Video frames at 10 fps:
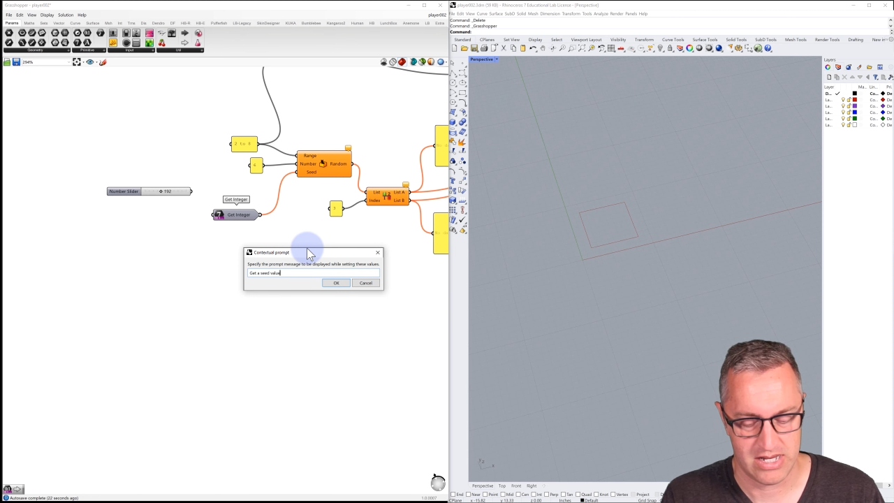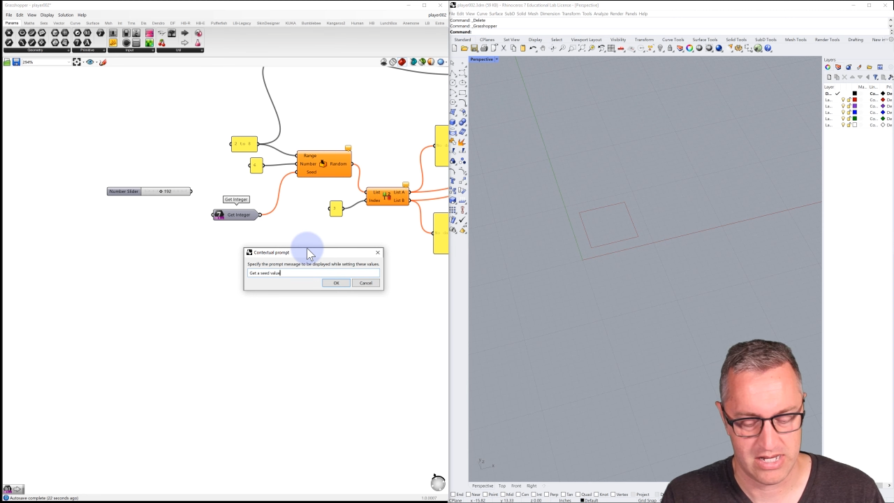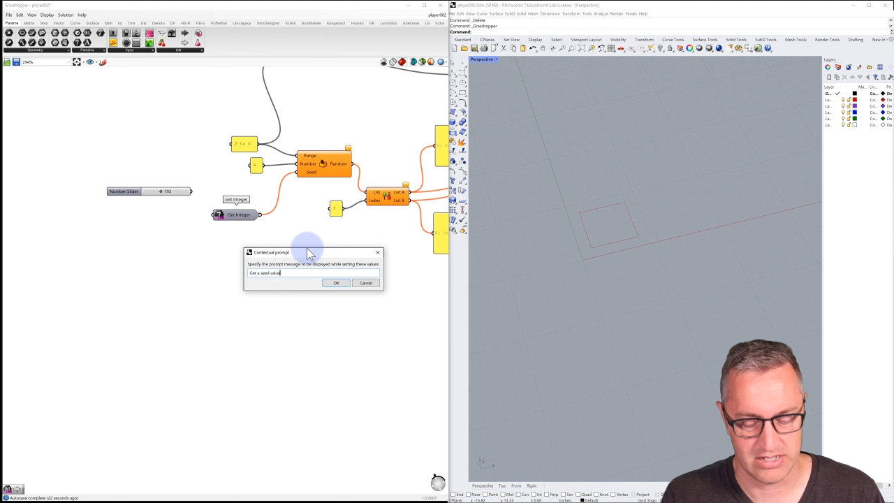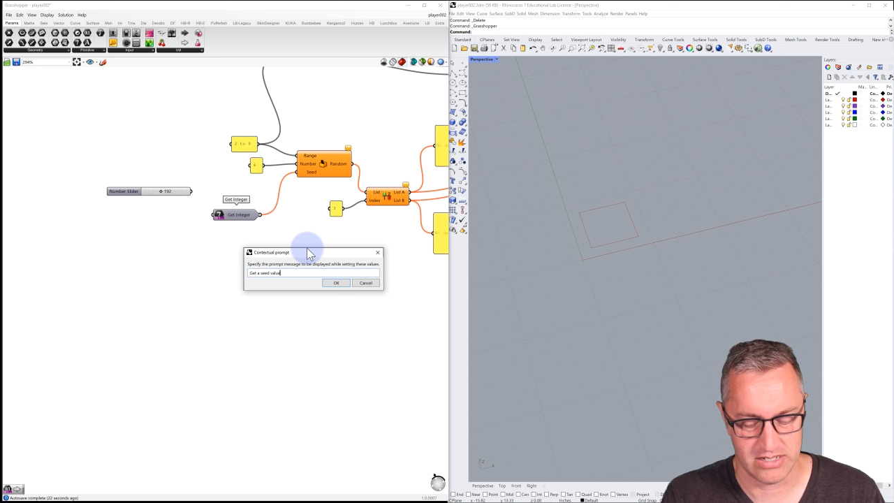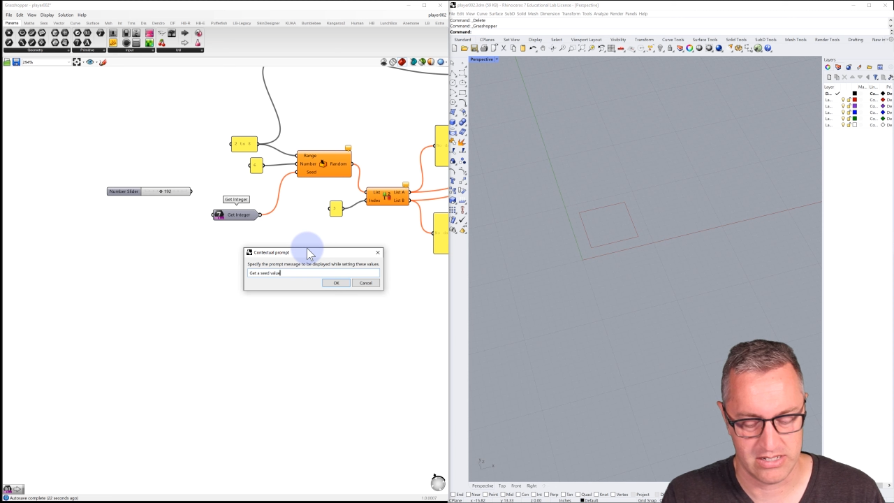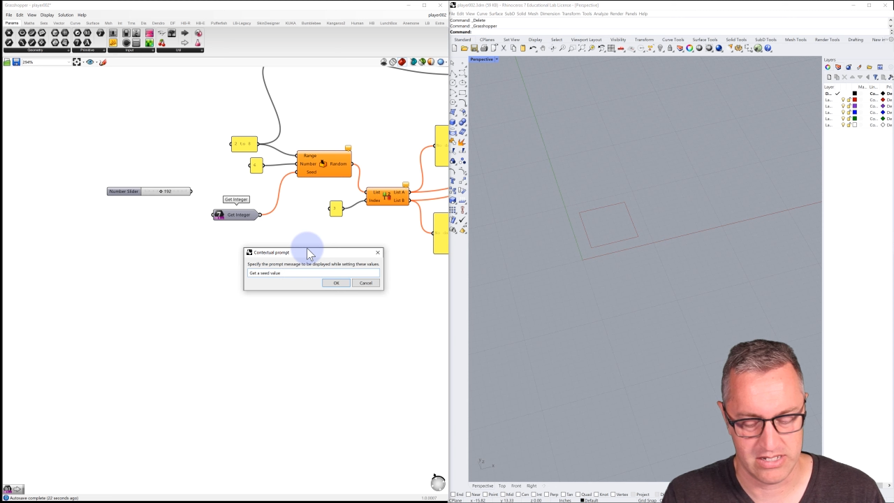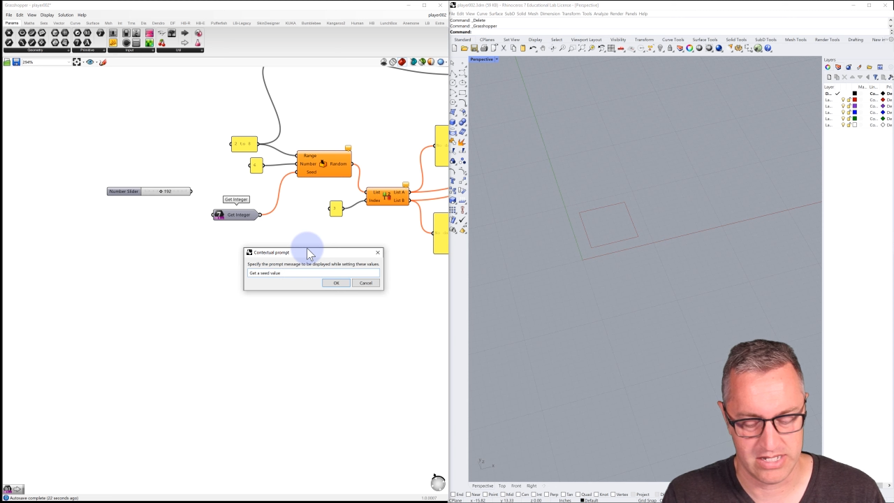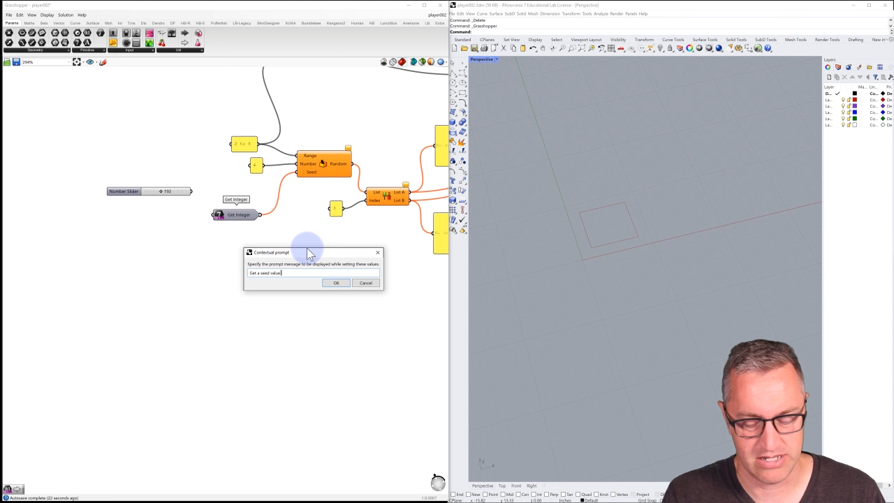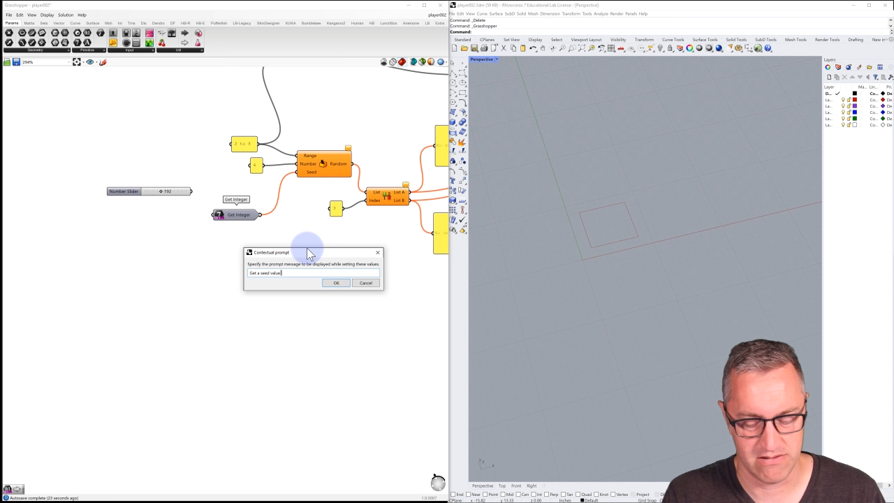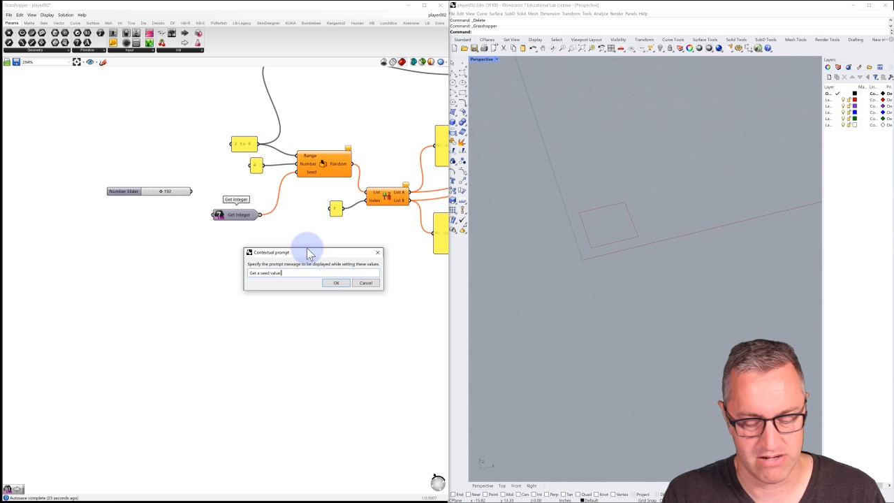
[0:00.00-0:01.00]
and
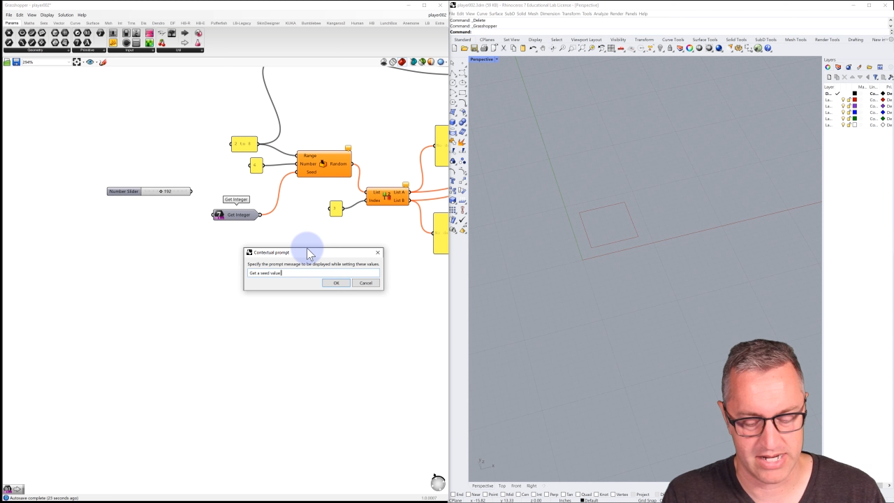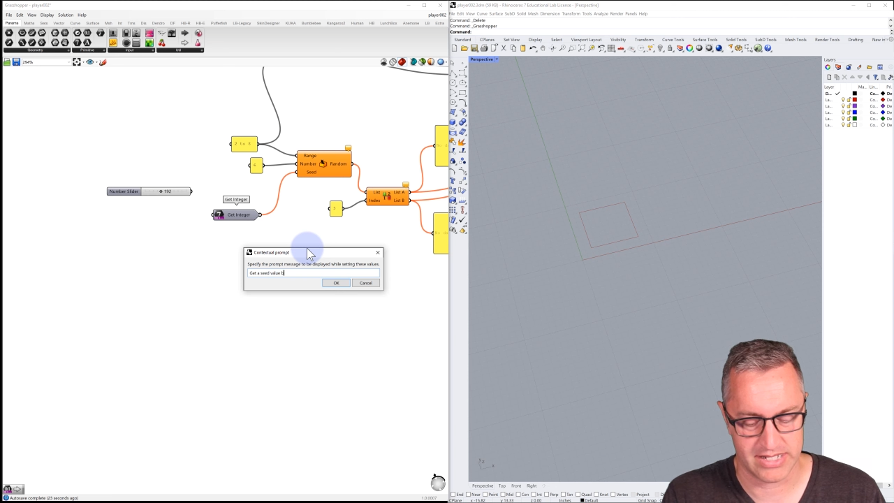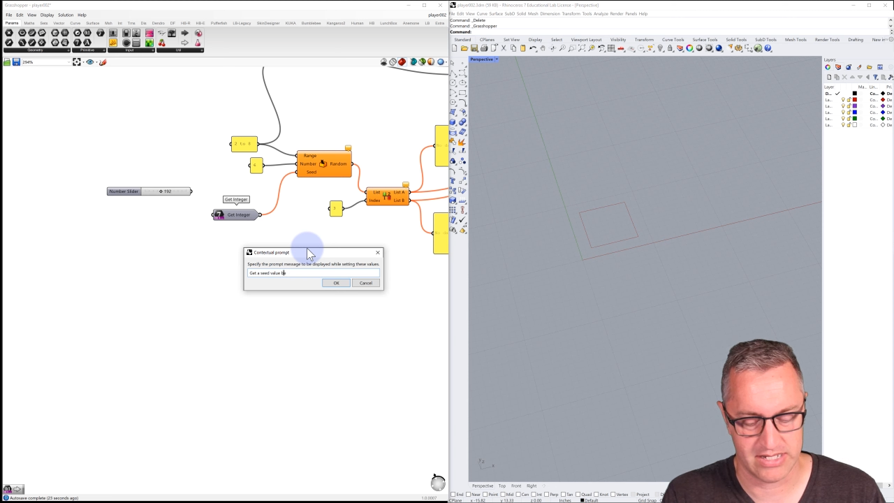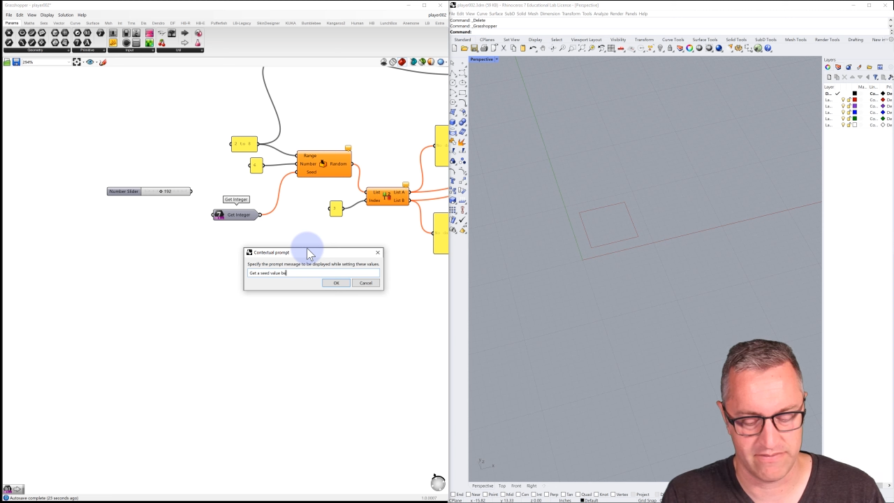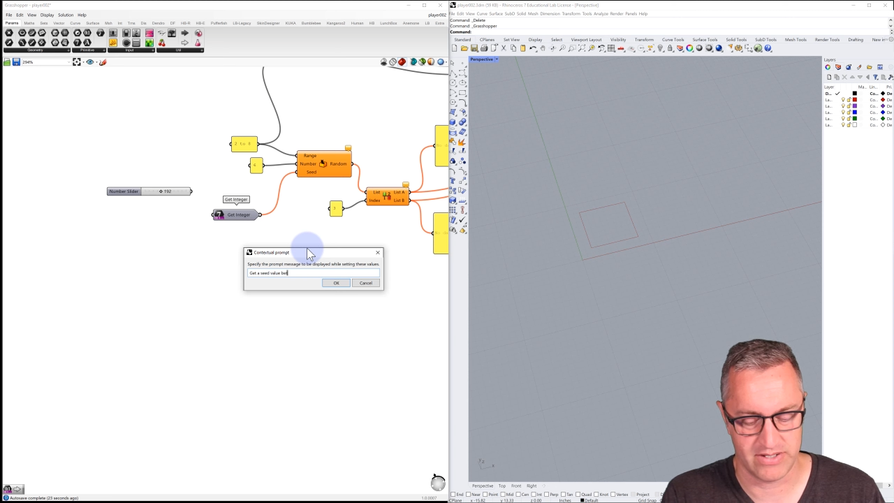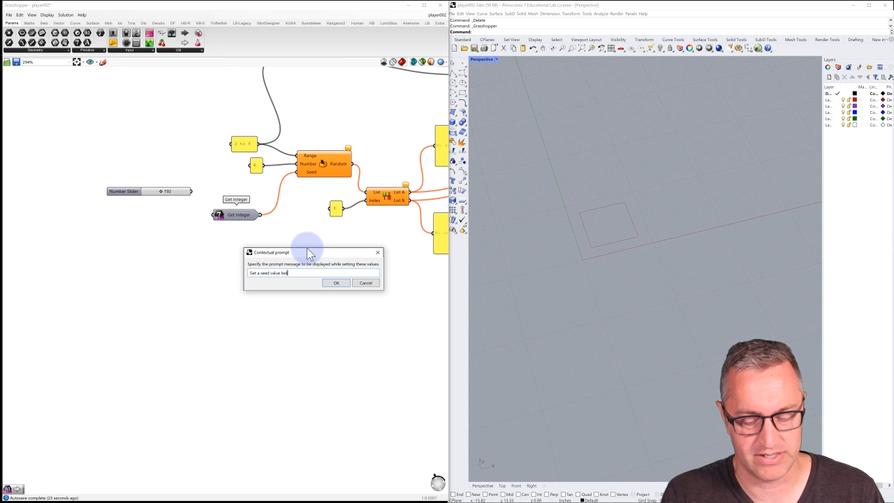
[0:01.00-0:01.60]
here I can even